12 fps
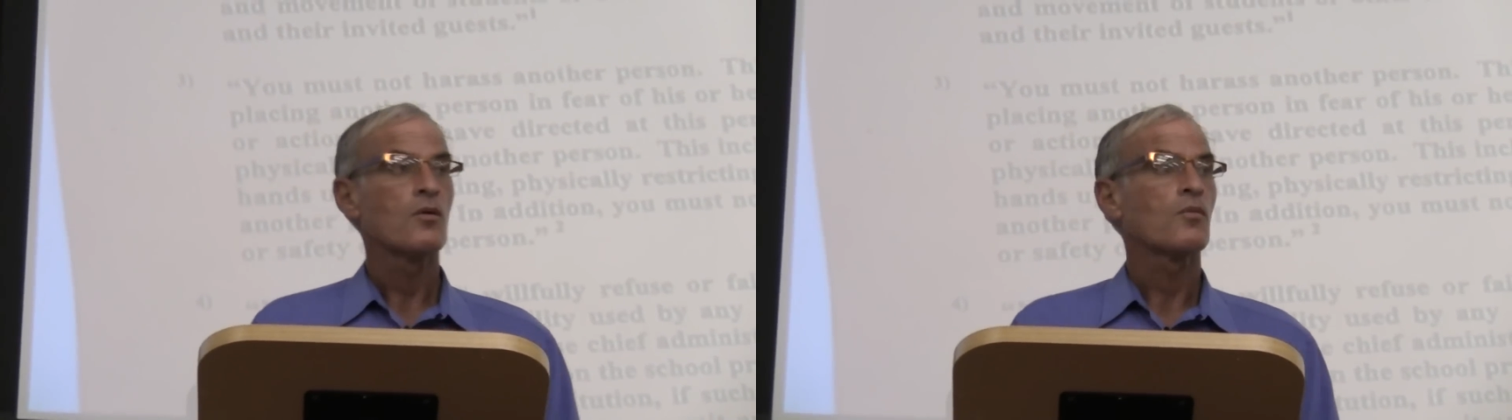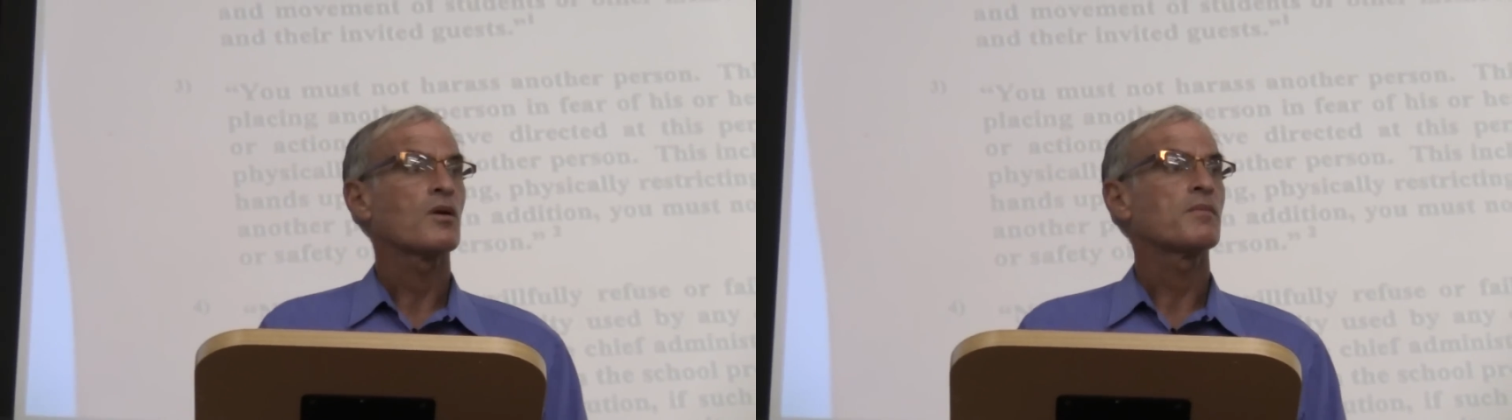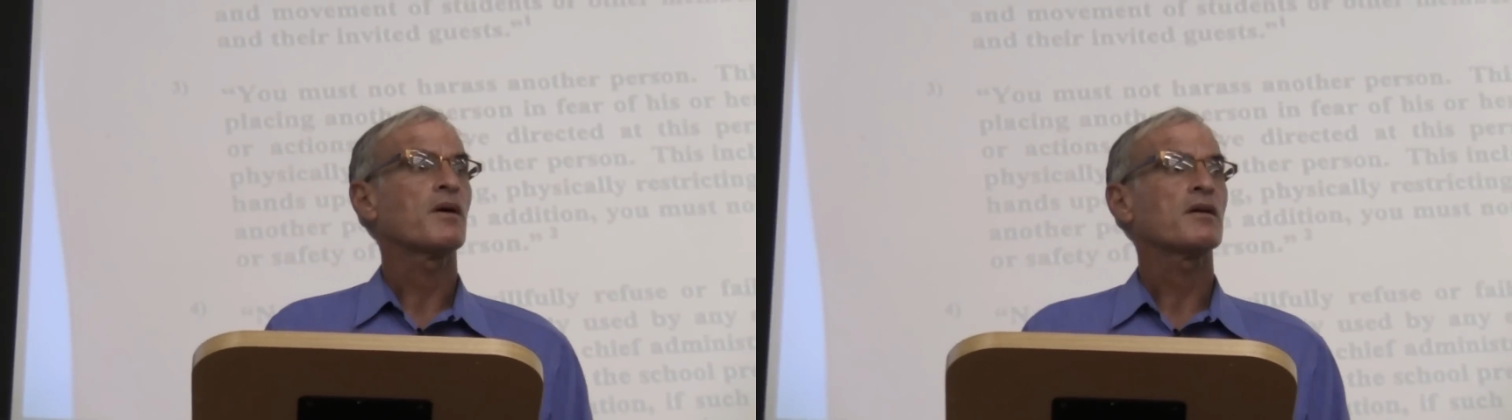
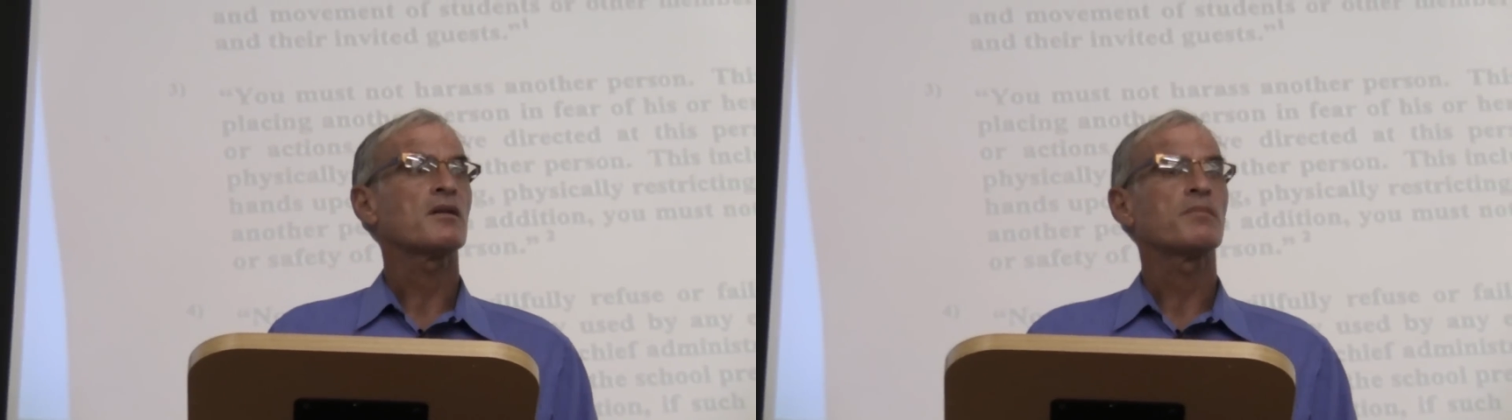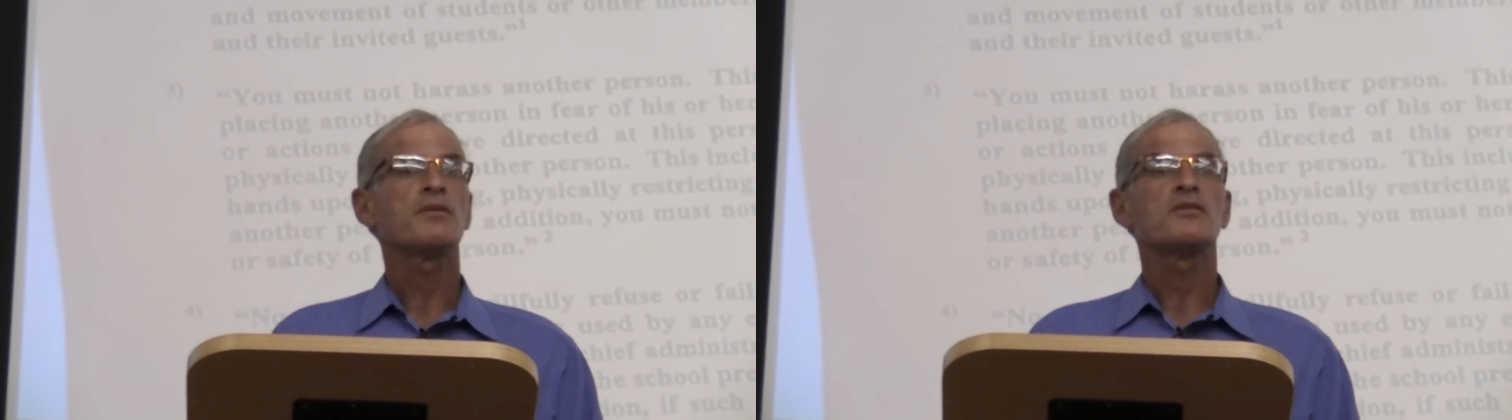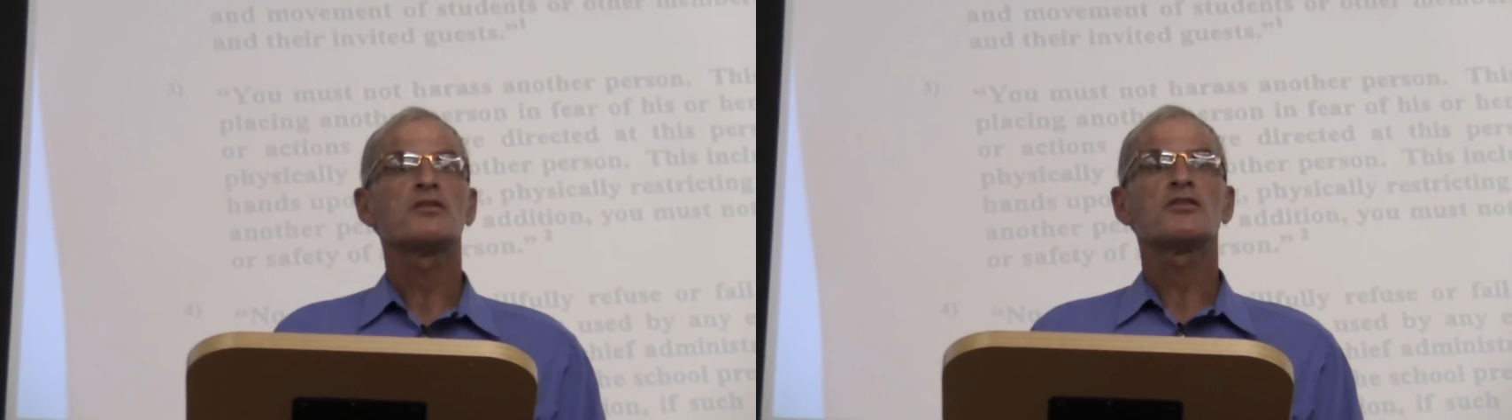What about the
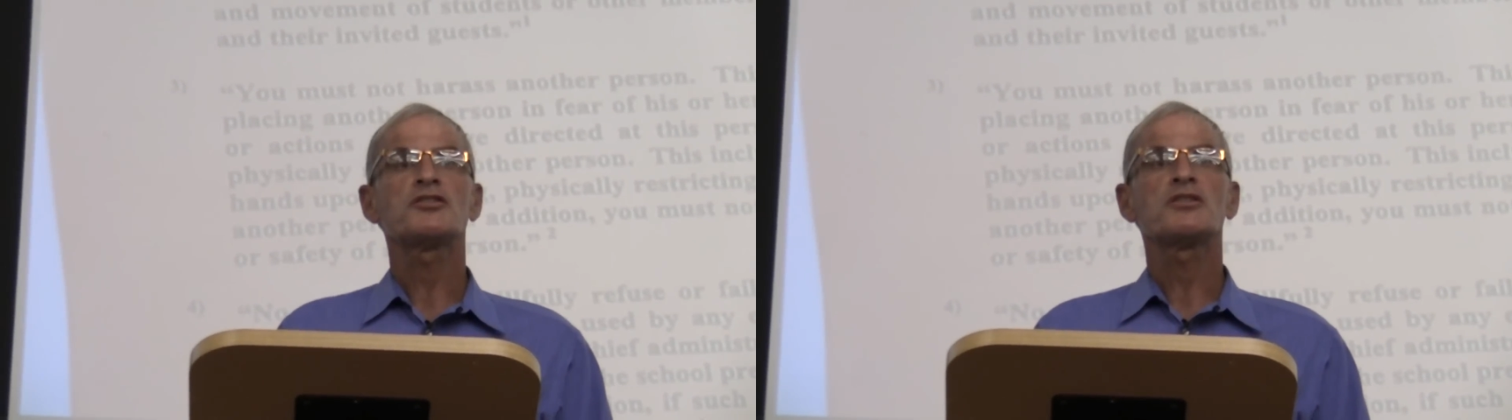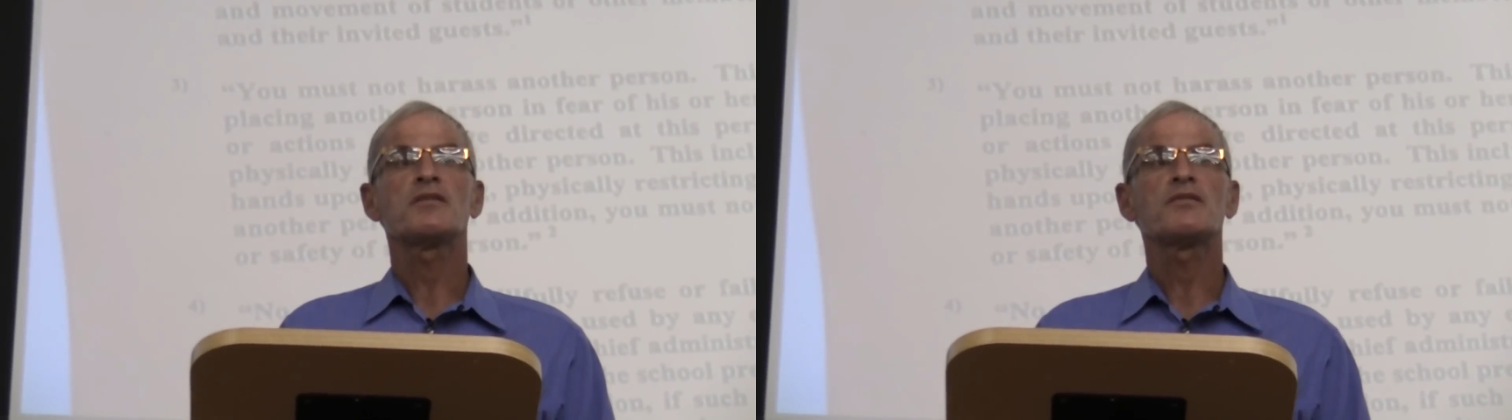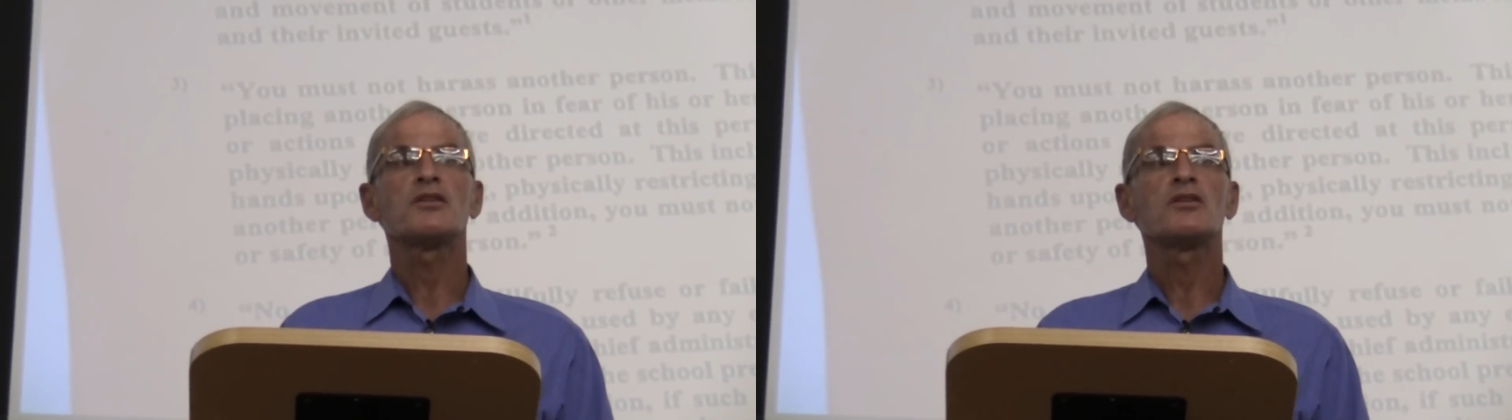
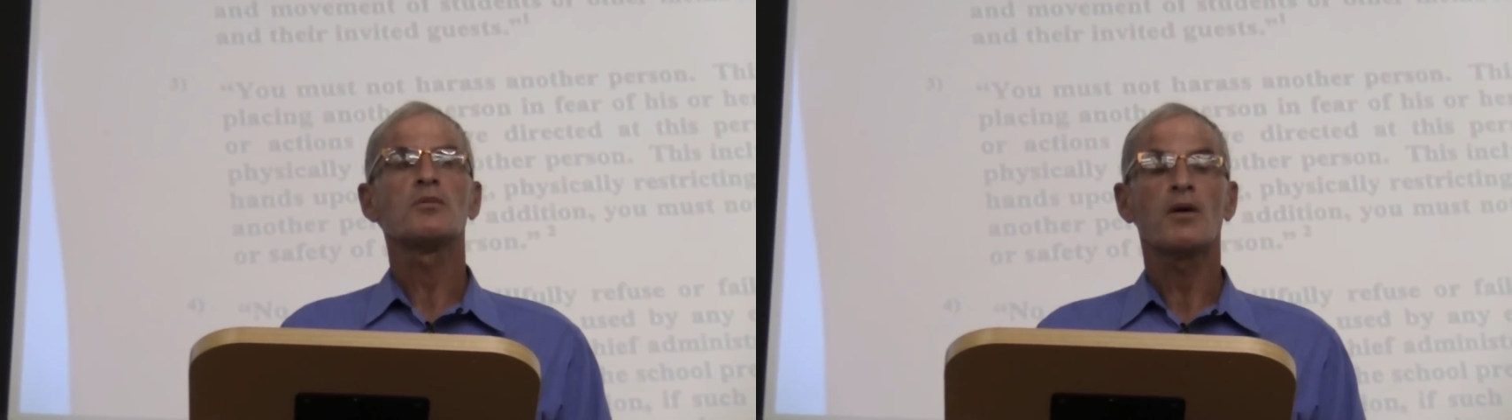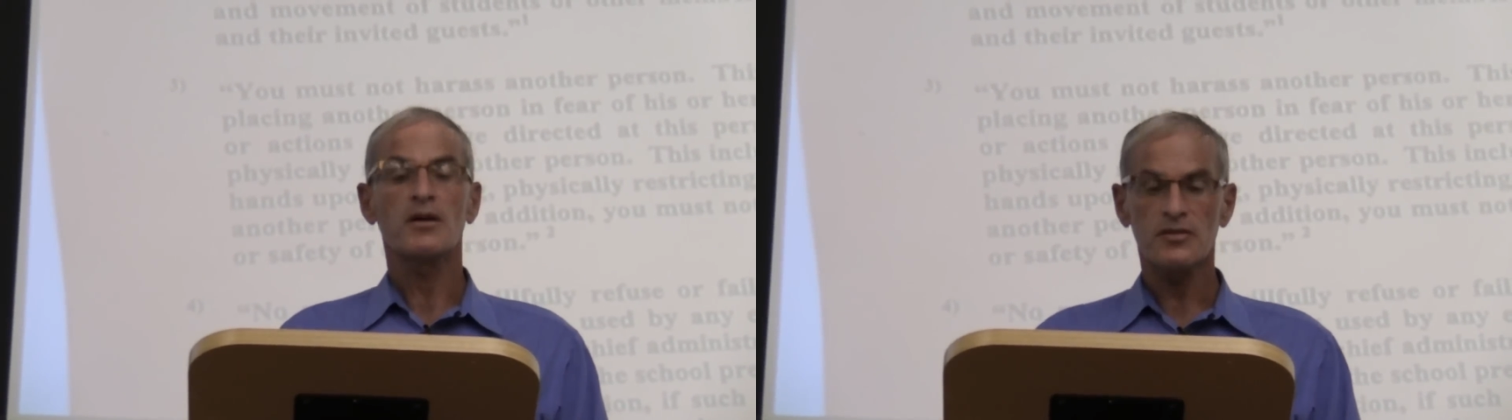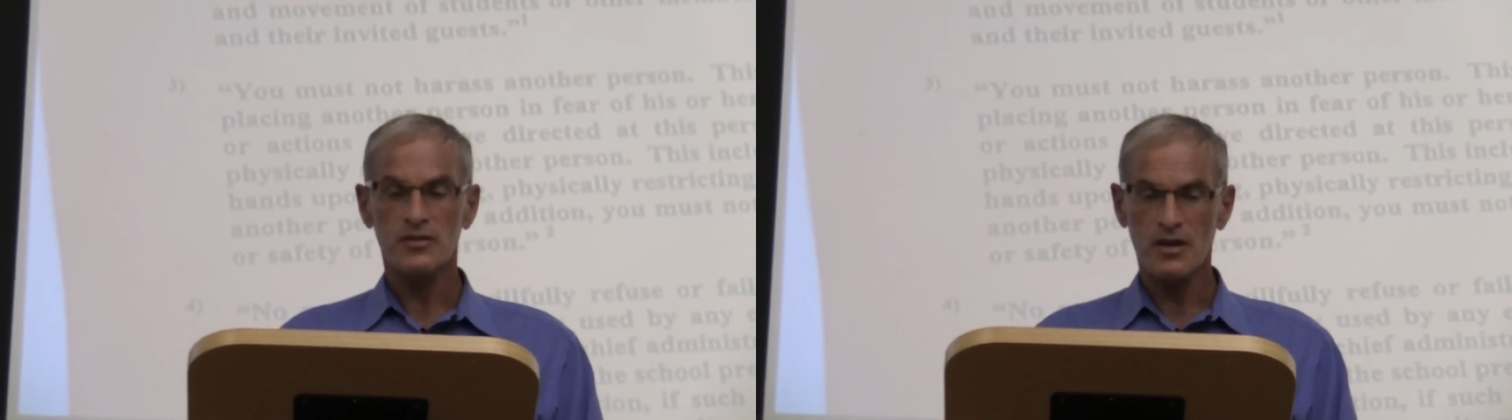position of the
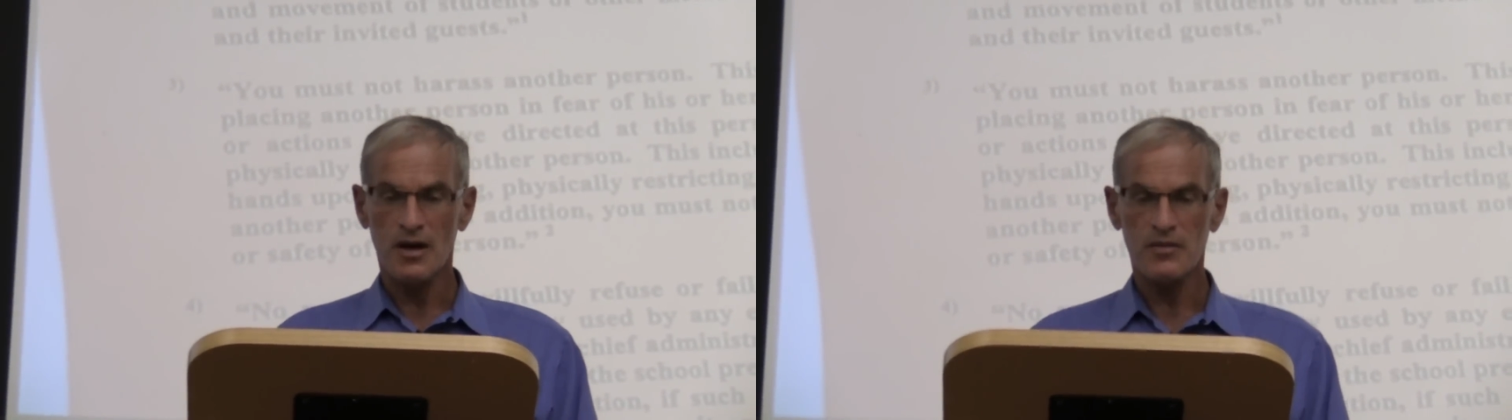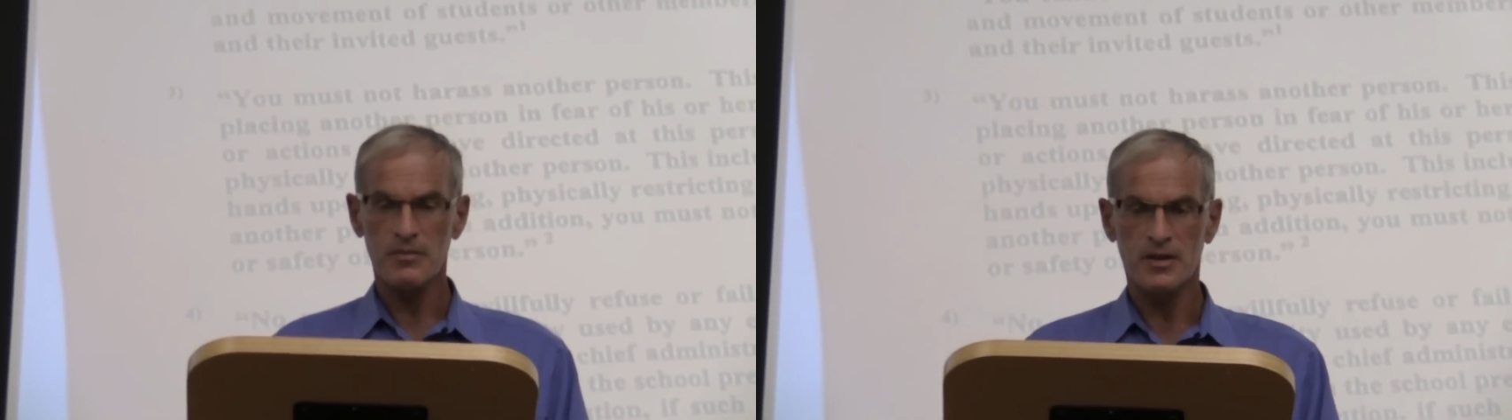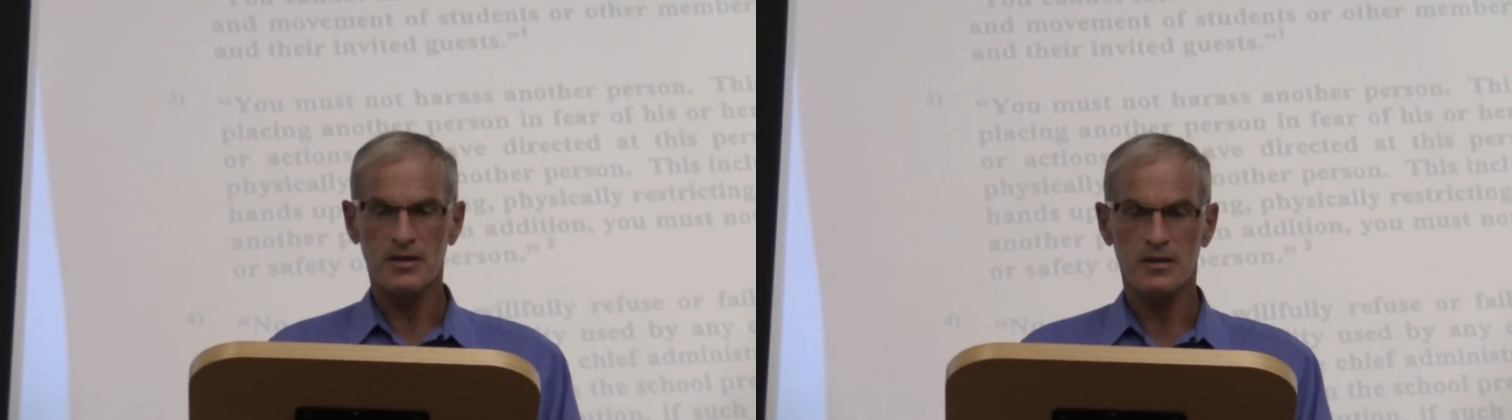U.S.
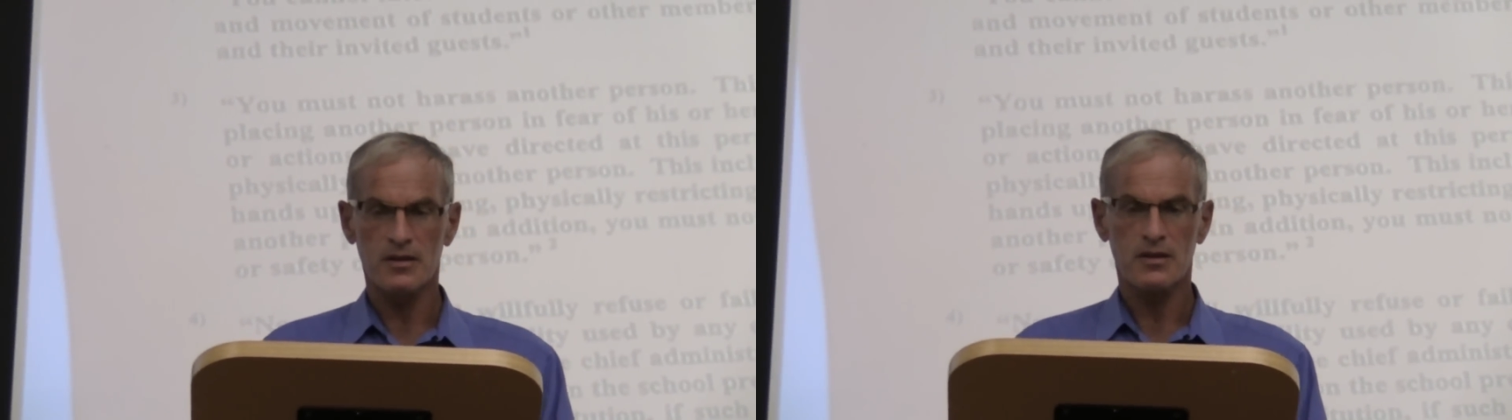government?